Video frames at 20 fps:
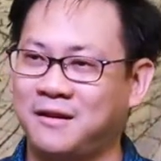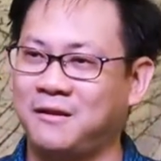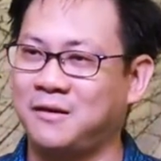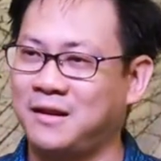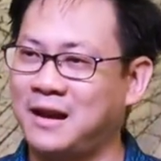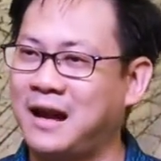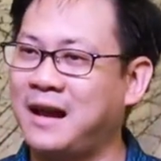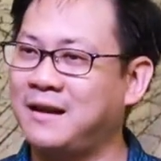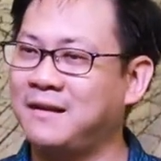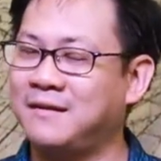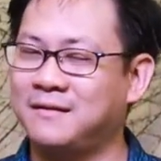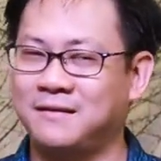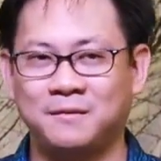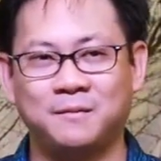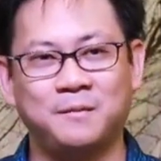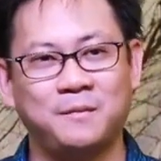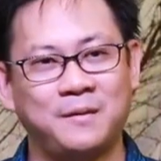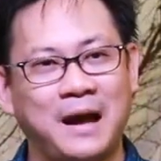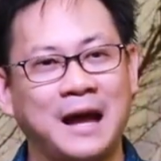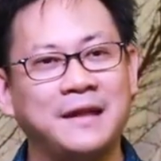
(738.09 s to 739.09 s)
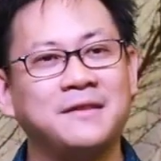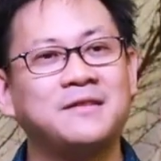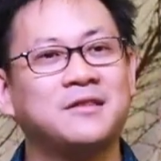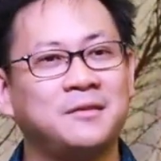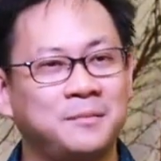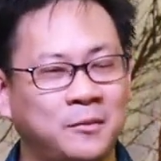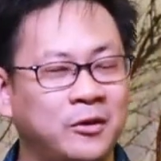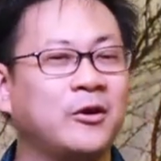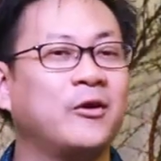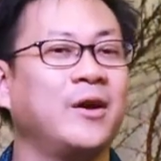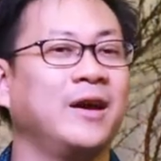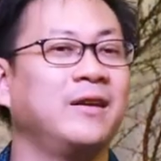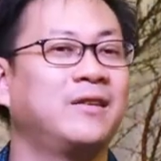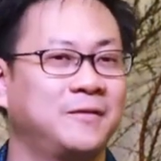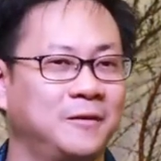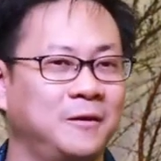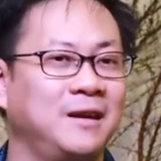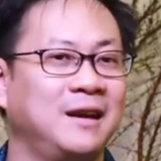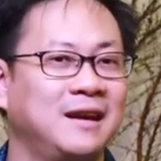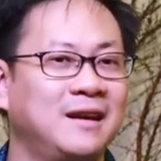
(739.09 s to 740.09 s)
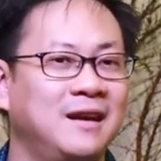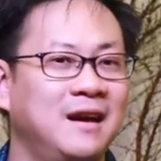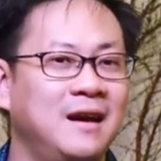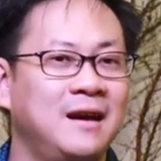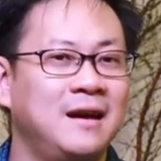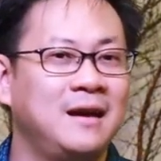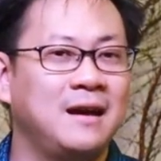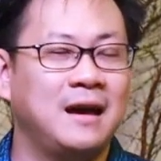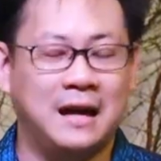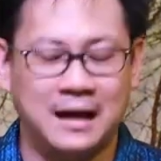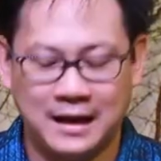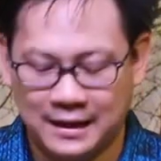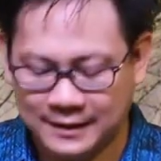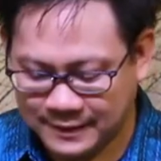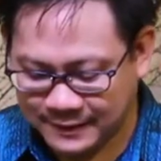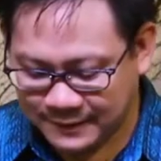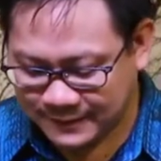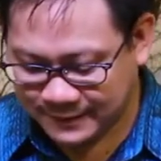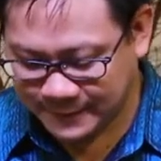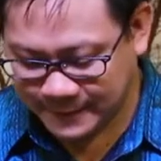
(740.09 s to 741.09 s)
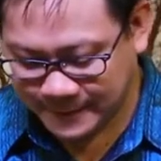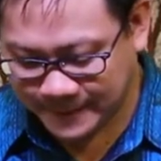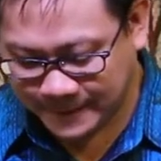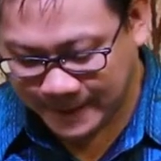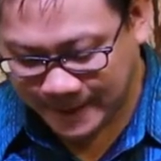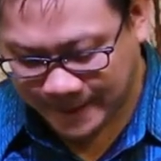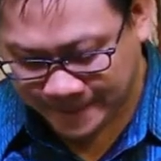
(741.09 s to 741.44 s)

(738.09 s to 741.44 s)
could I answer more gracefully? And this year,